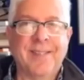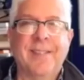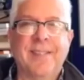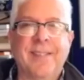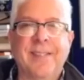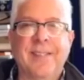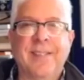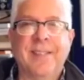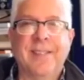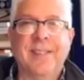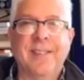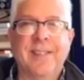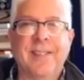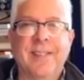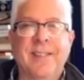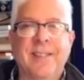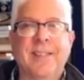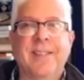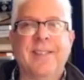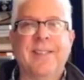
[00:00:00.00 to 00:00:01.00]

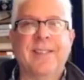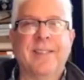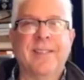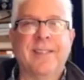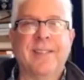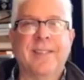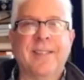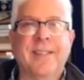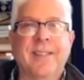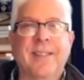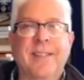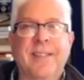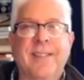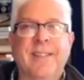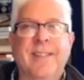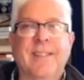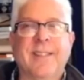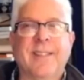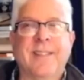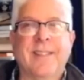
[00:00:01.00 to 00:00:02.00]

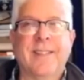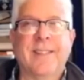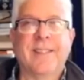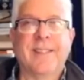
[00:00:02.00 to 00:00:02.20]
No words are spoken by the person on screen.